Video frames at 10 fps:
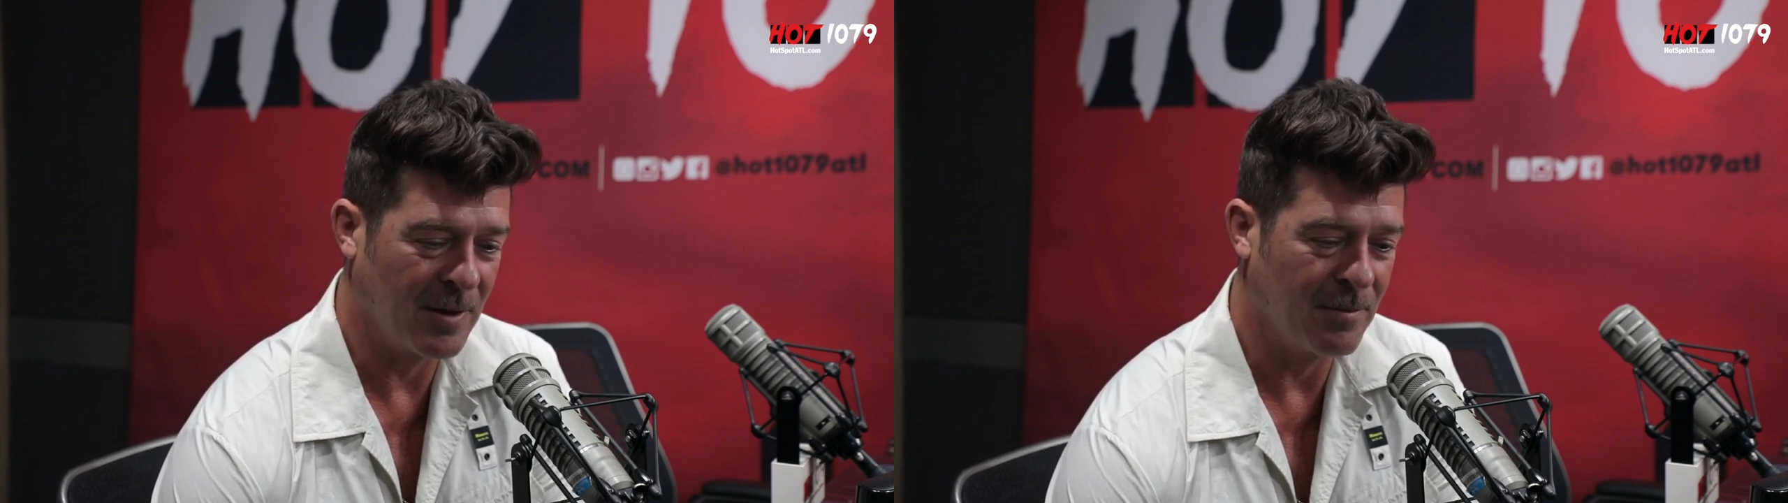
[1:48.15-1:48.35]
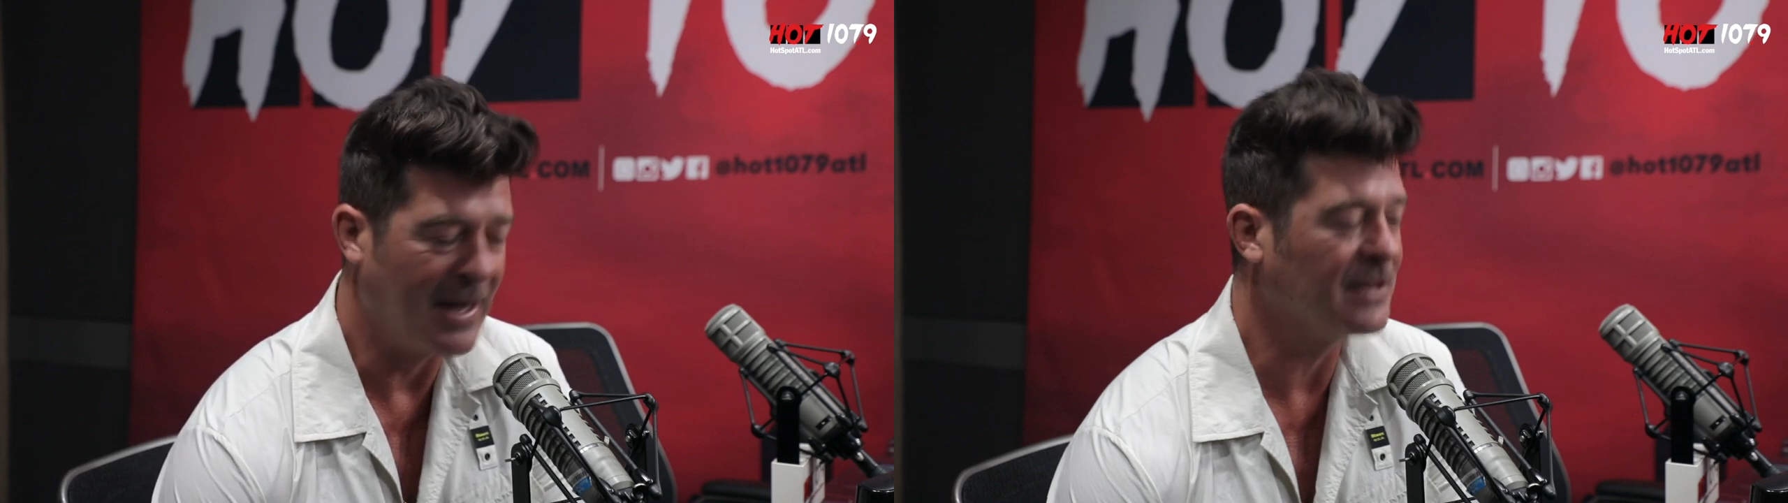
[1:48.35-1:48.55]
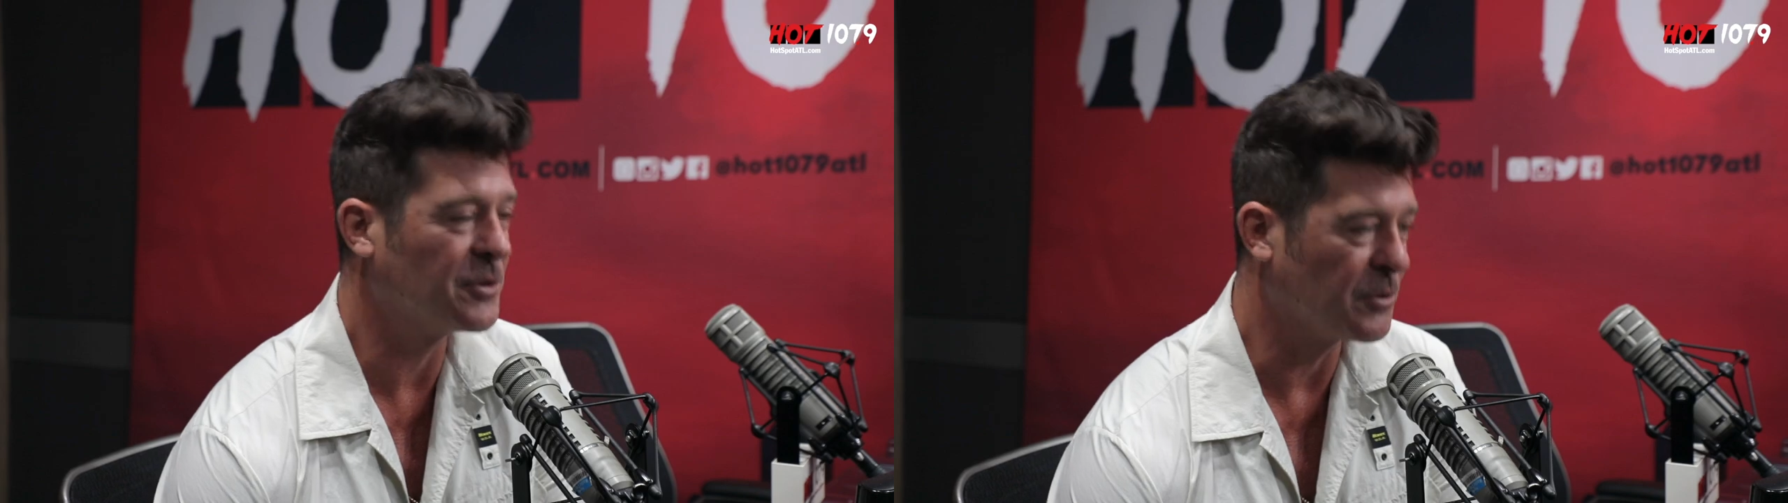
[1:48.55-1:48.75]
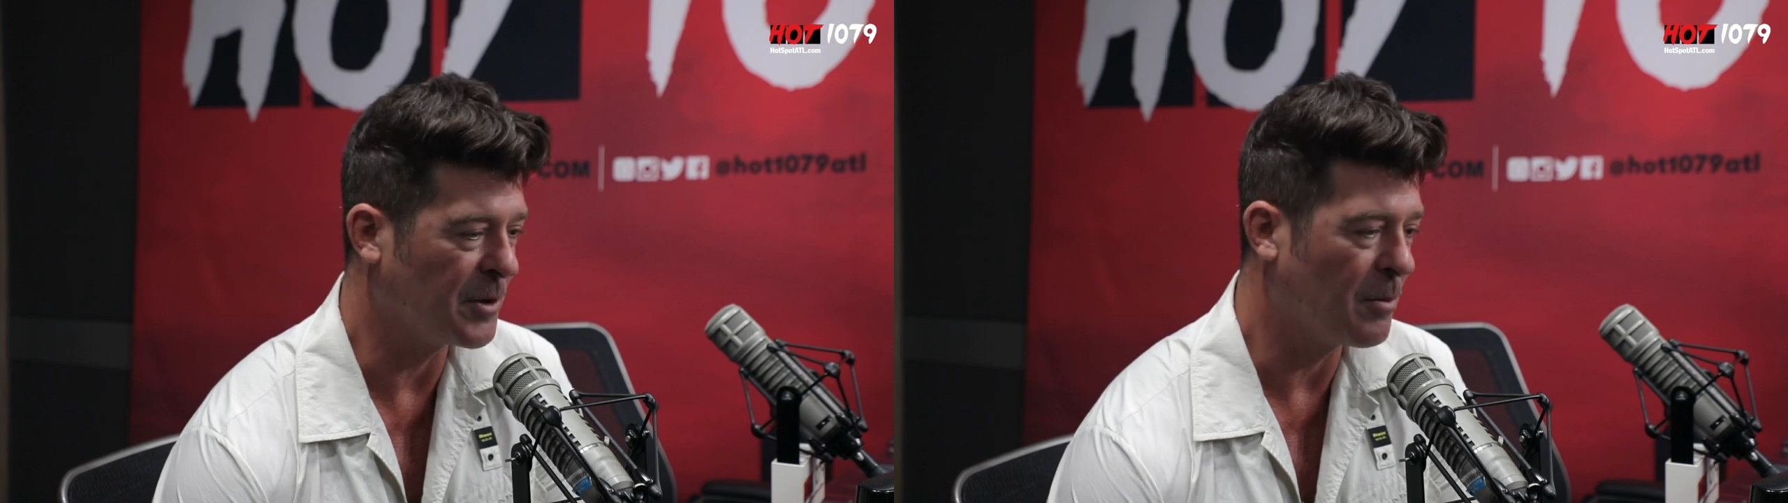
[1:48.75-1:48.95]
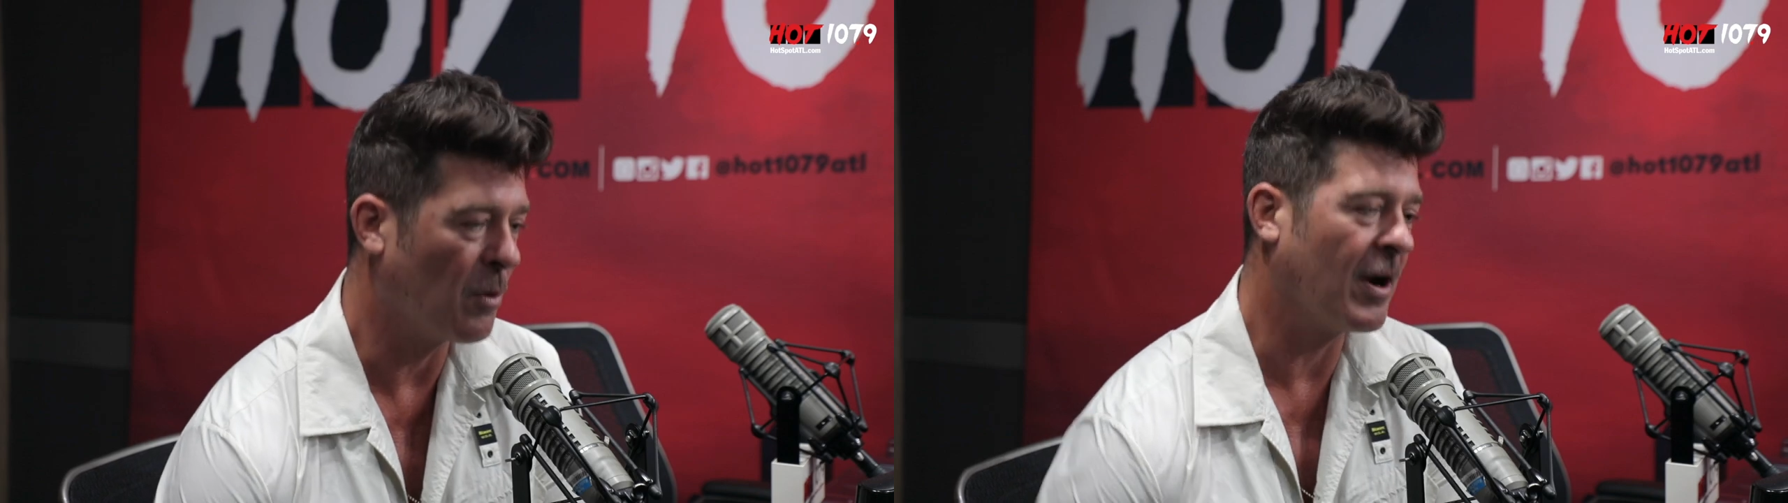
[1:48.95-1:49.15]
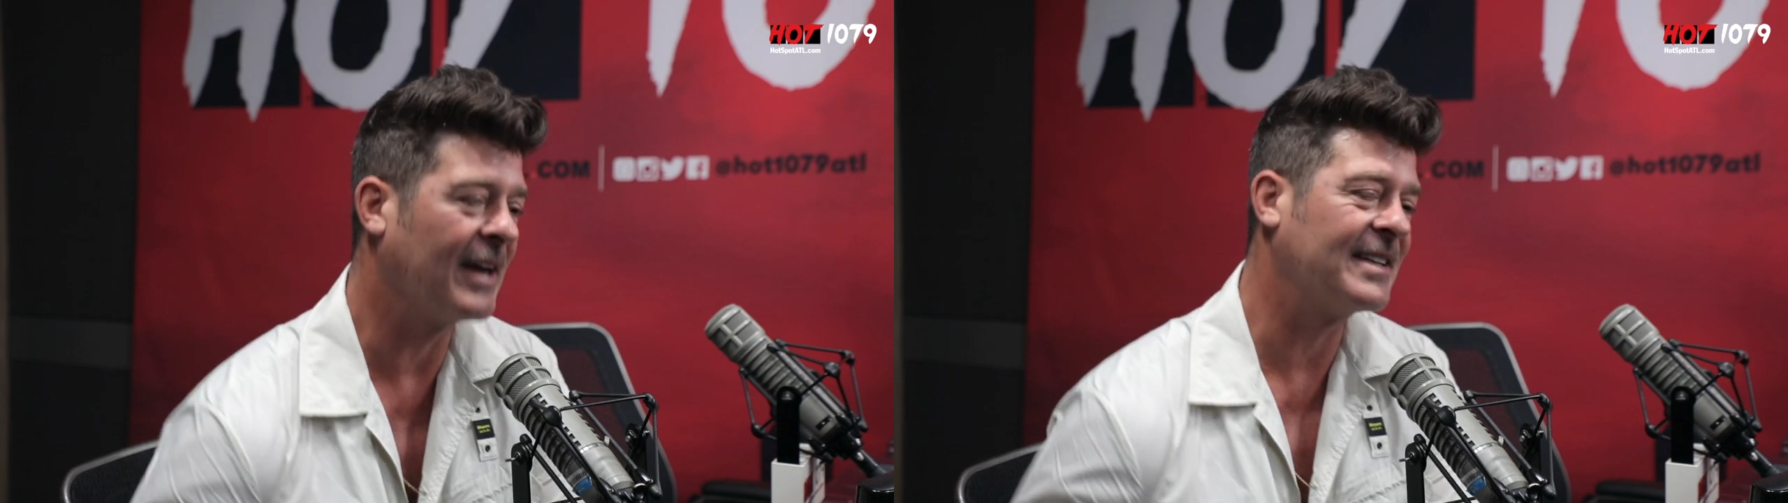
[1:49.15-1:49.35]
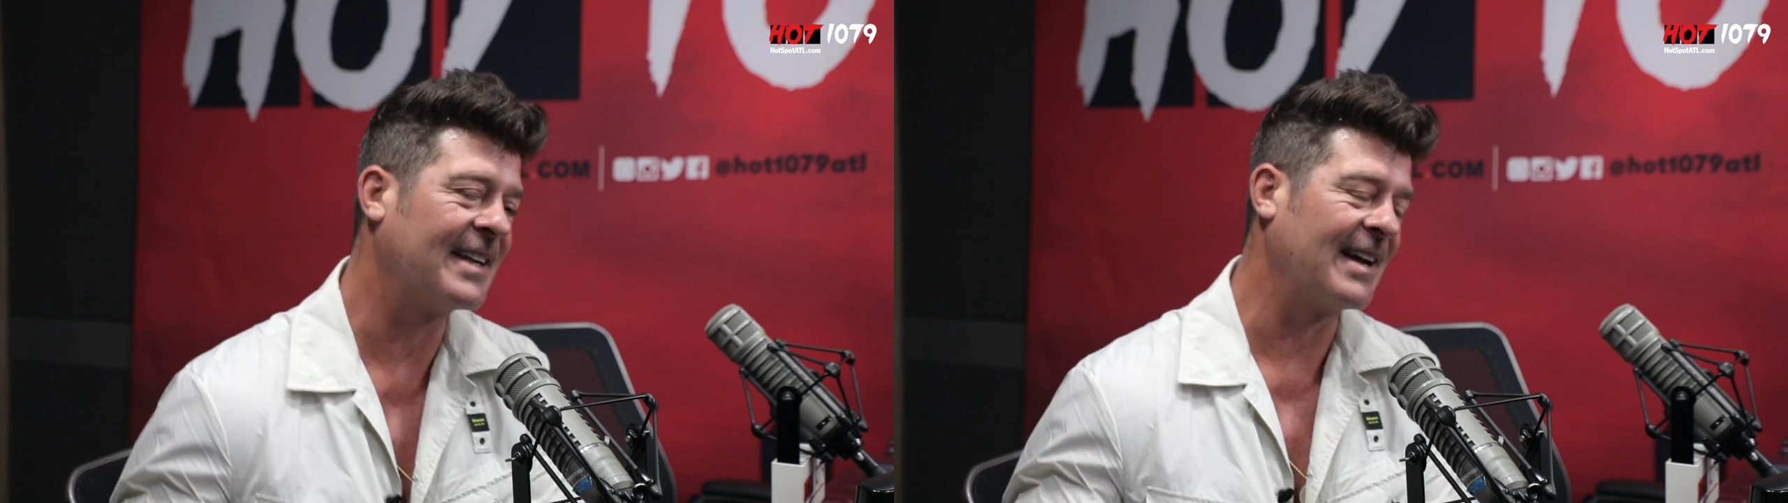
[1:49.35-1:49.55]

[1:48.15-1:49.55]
mainstream more, I did